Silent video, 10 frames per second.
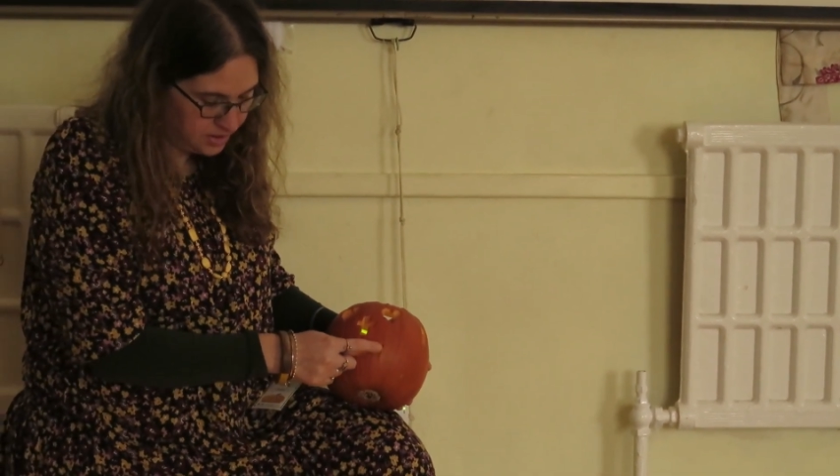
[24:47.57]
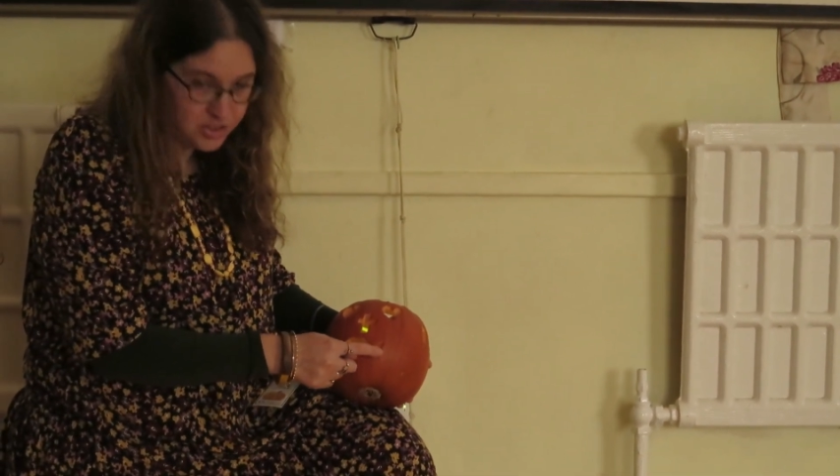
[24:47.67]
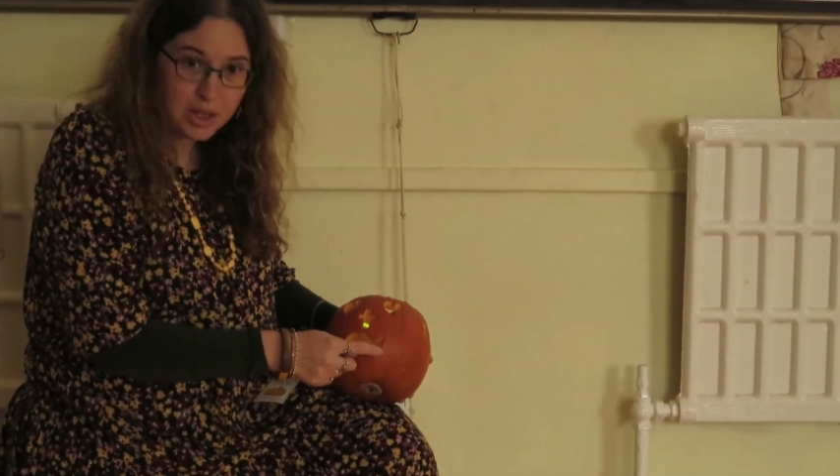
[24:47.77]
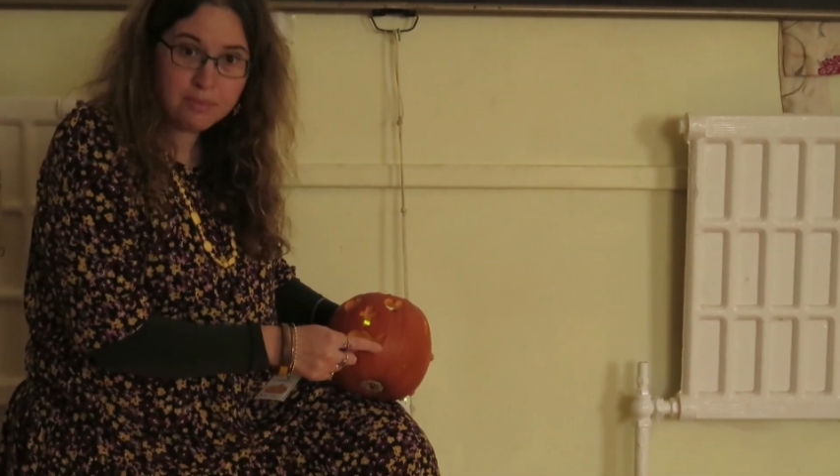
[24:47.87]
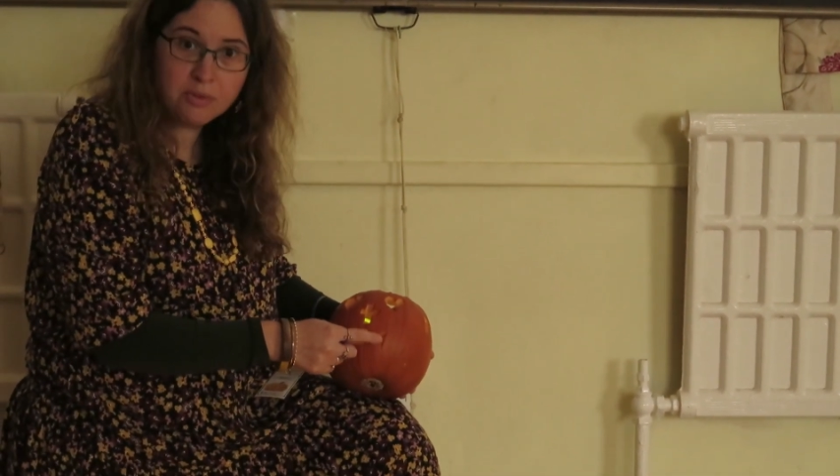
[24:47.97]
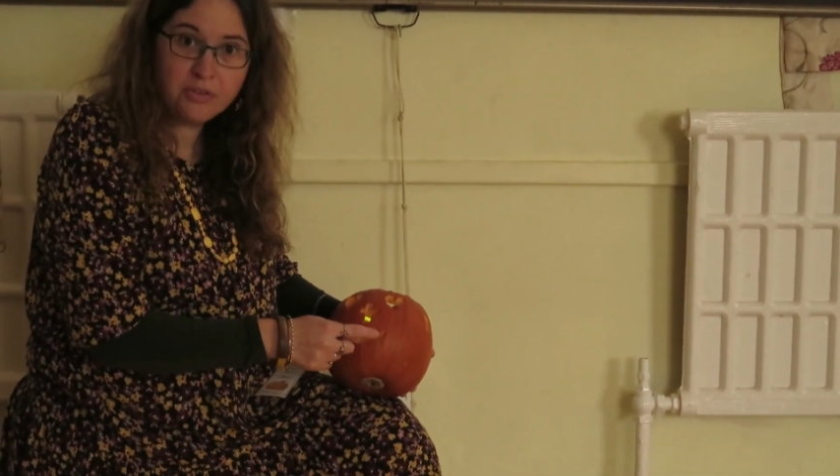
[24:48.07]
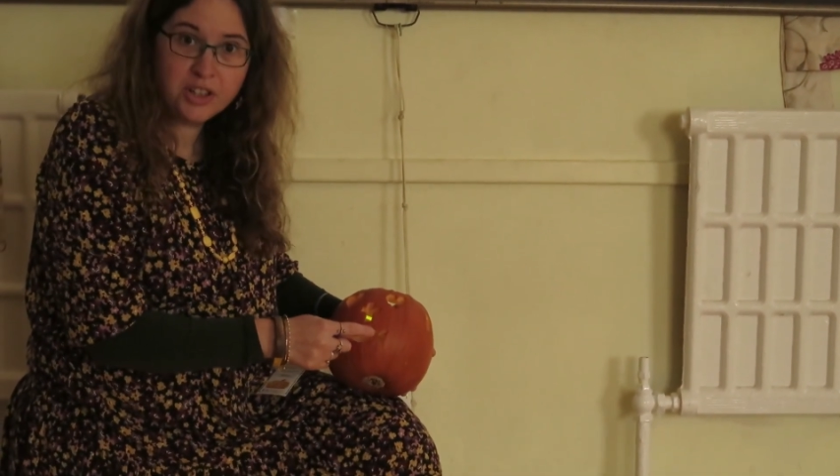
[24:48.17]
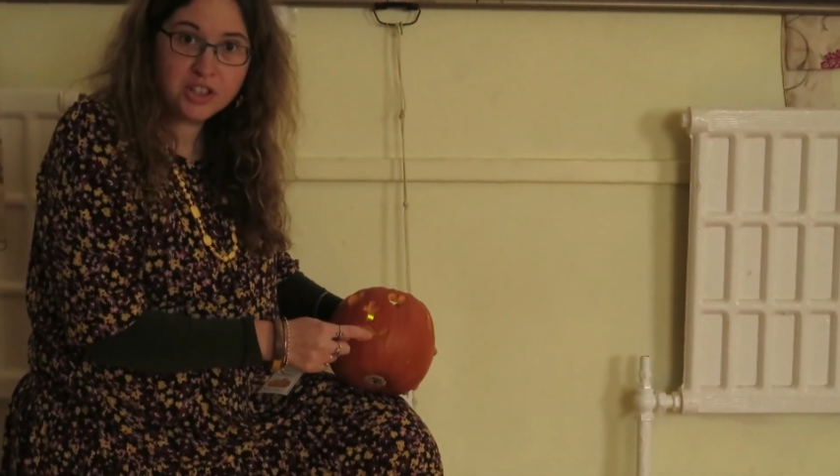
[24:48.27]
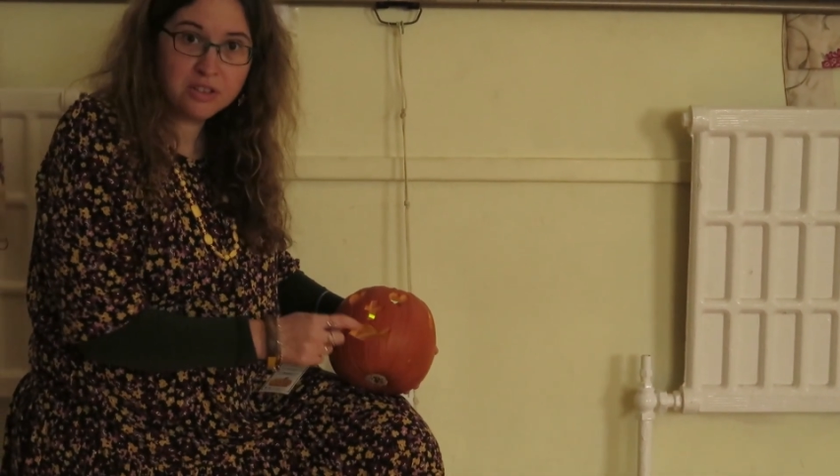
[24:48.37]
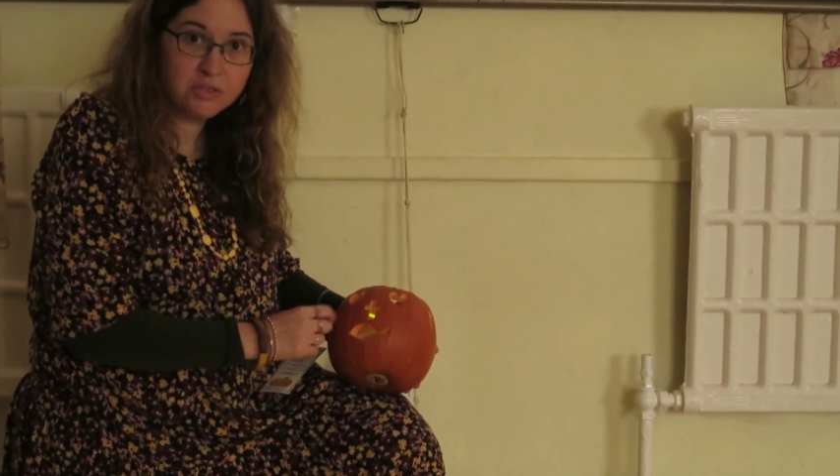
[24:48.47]
in the shape of a
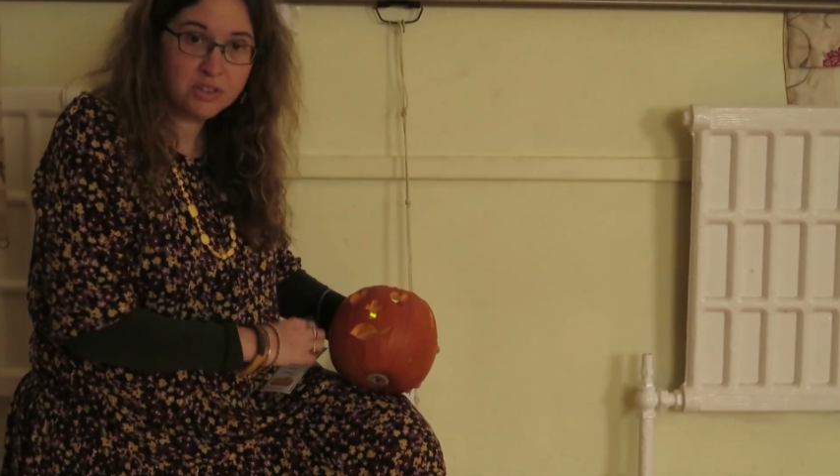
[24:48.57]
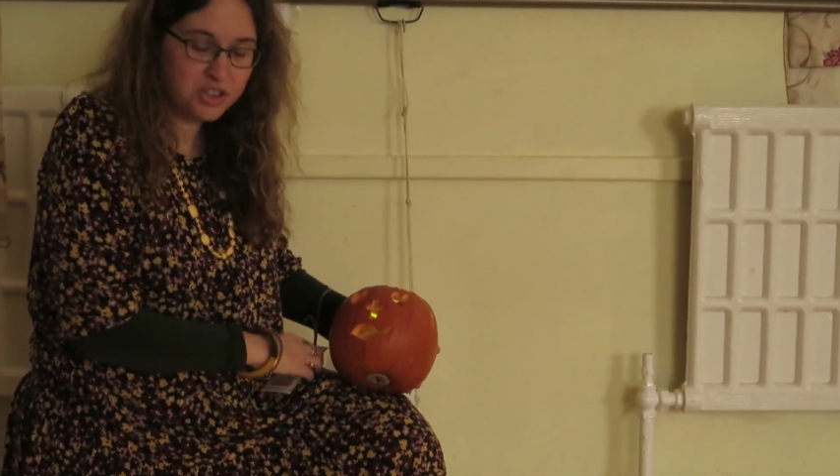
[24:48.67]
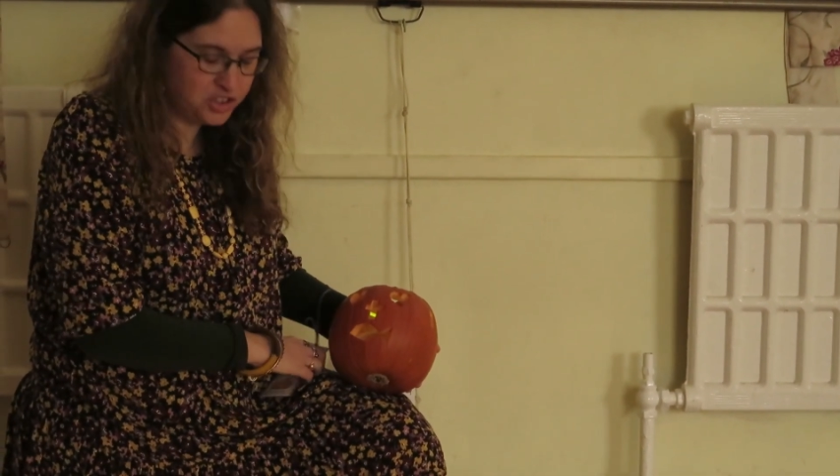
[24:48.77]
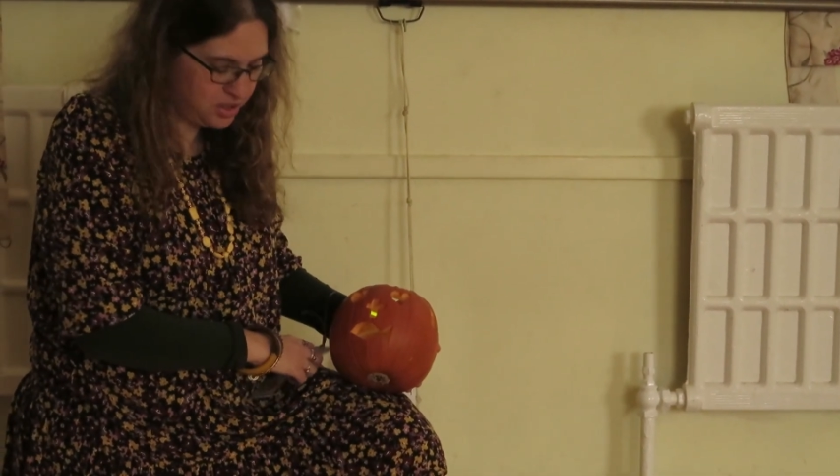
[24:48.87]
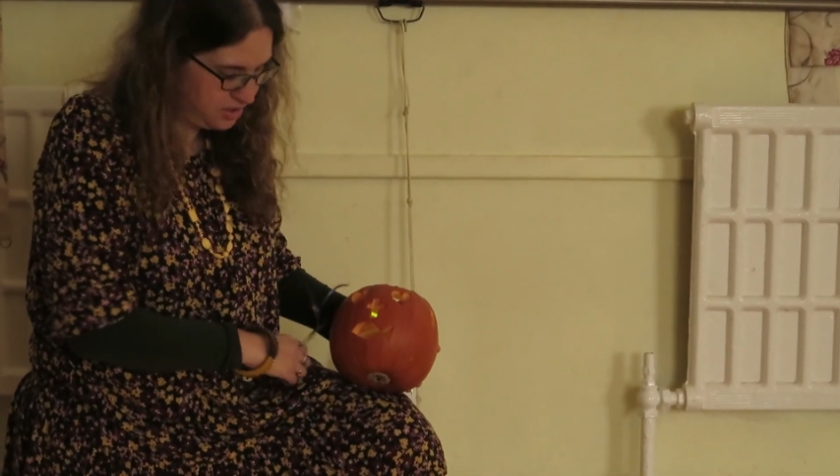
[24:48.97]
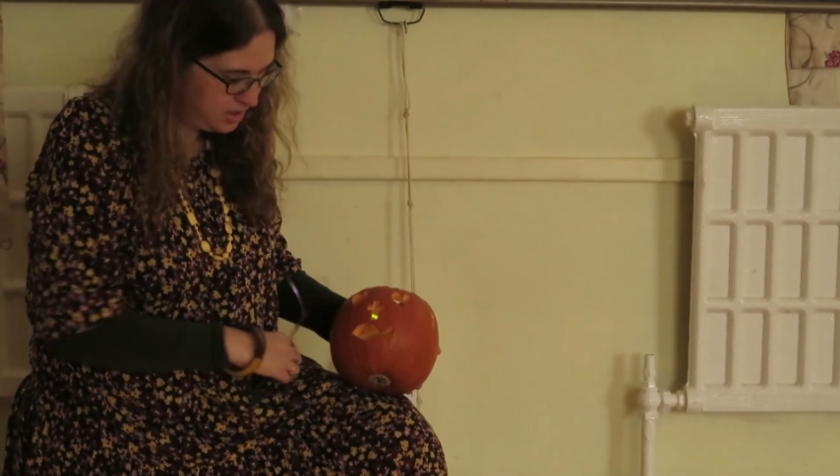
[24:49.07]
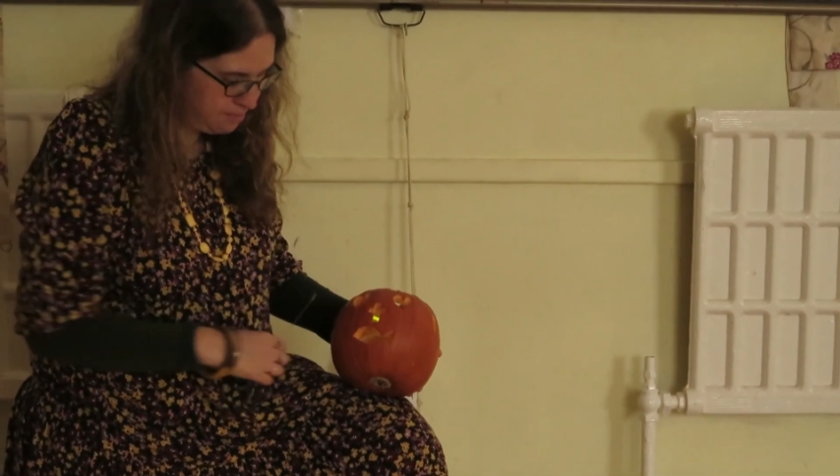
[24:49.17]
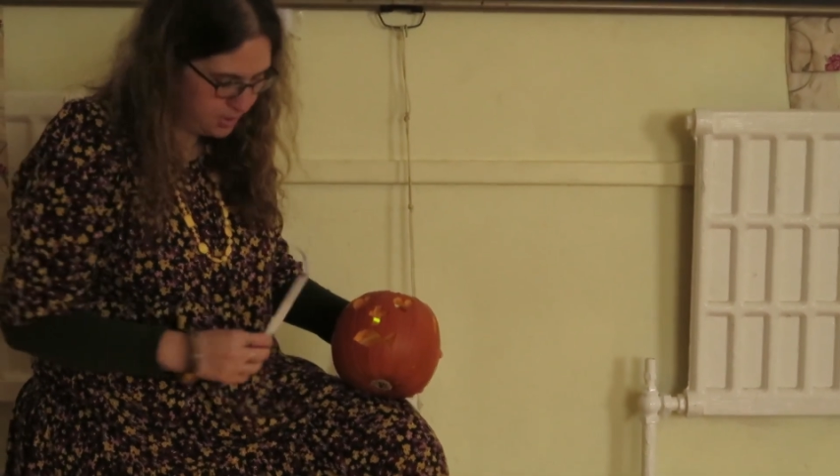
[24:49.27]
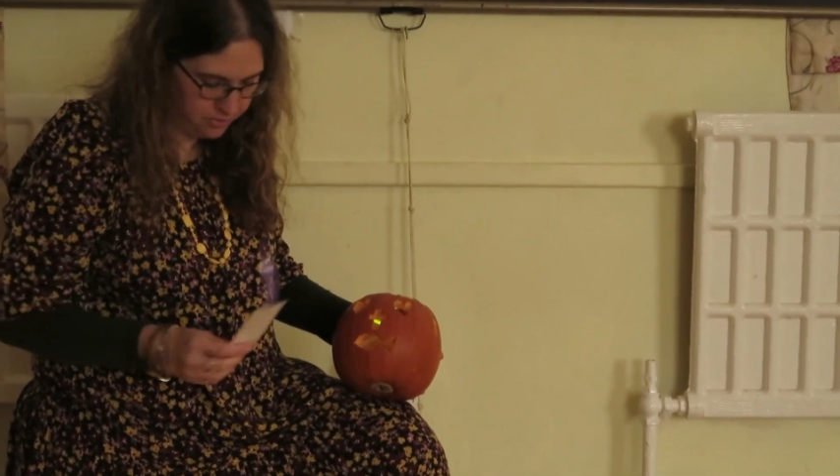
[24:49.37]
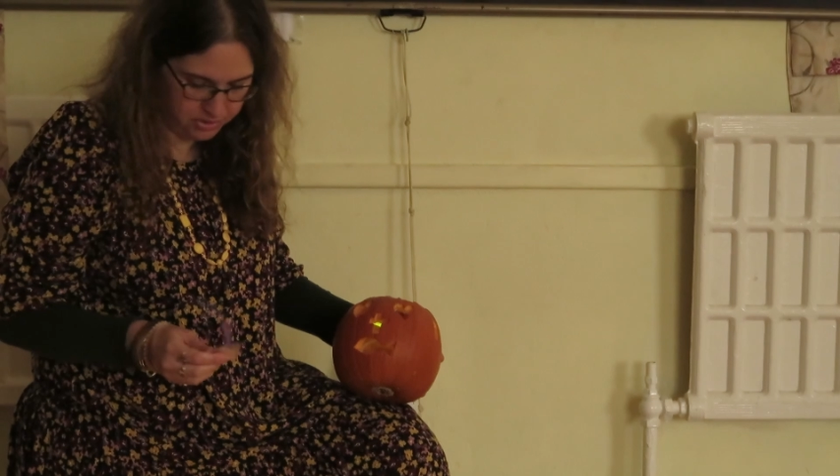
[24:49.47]
fish, the Christian
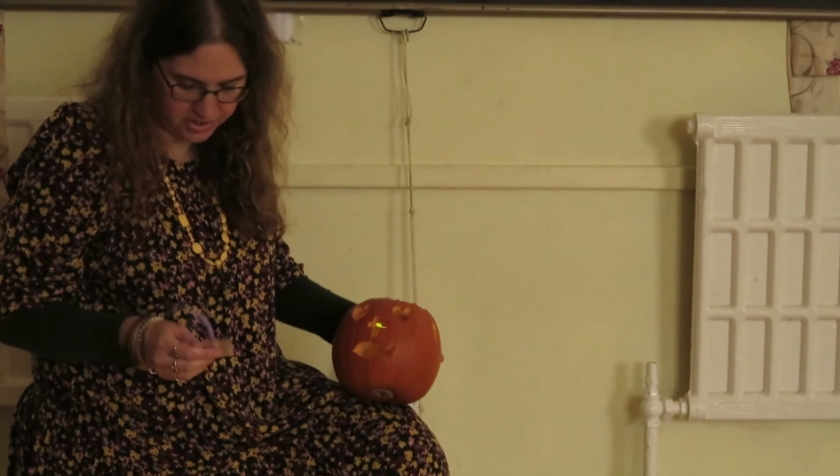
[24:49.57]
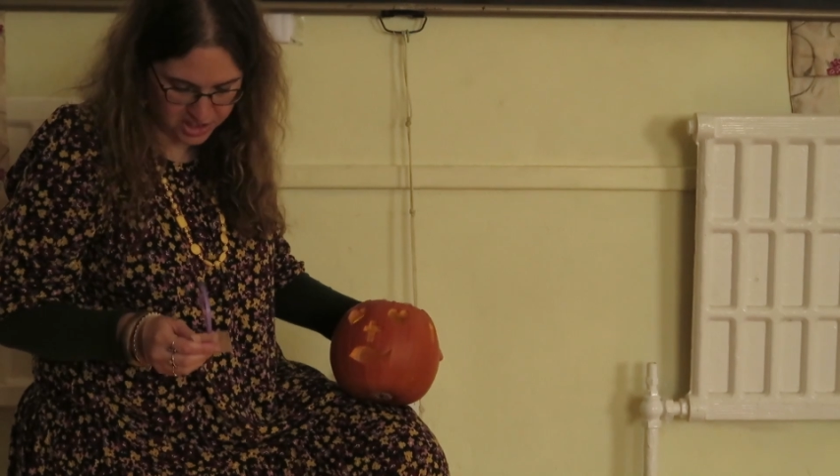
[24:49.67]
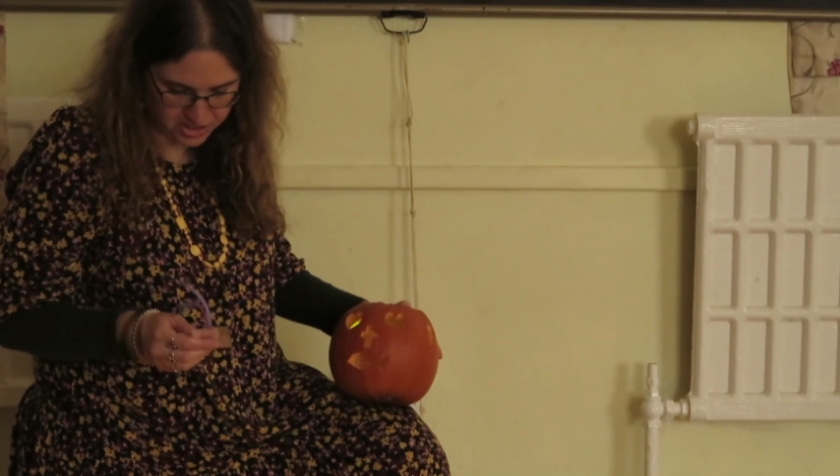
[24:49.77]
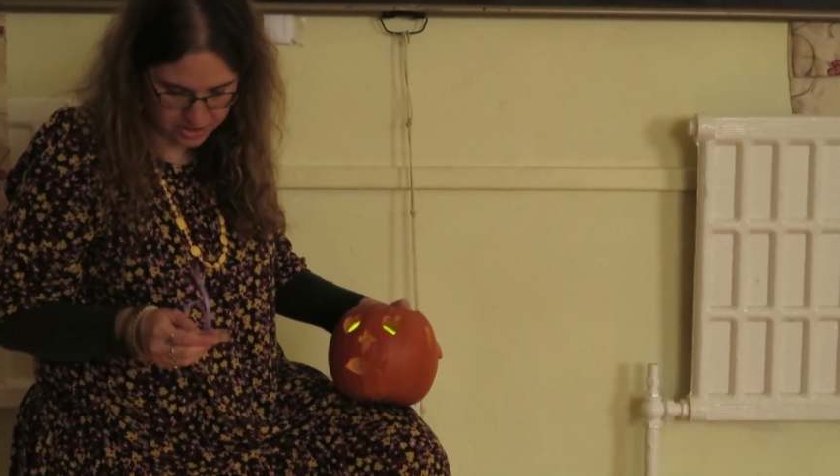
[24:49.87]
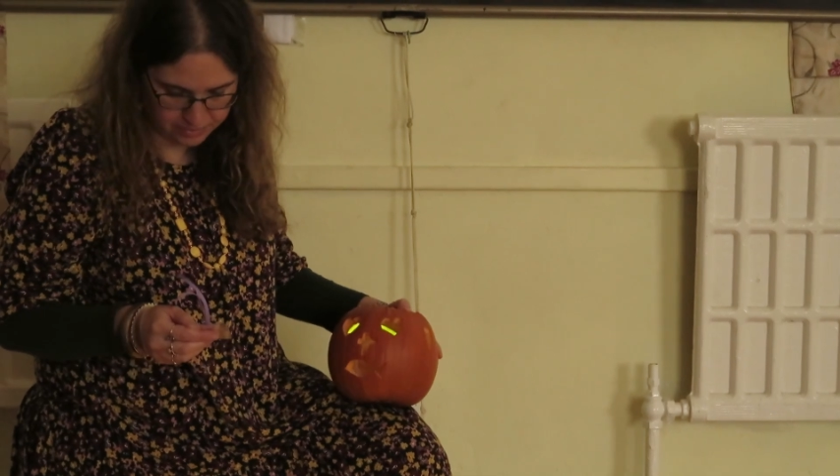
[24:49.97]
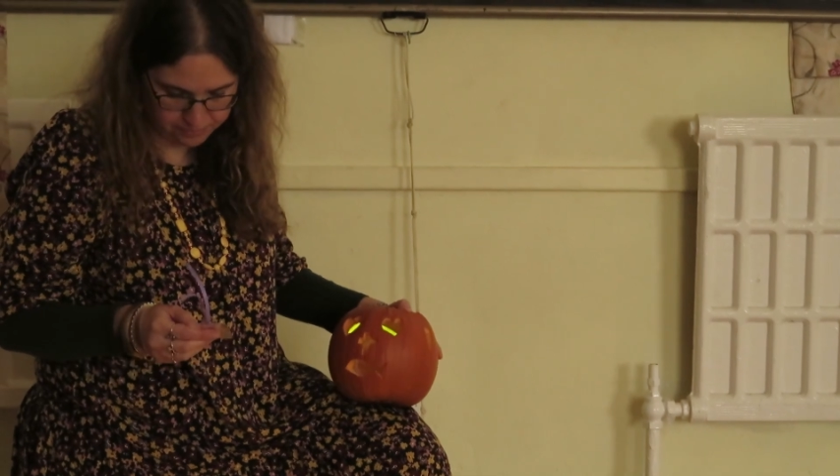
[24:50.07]
symbol of fish.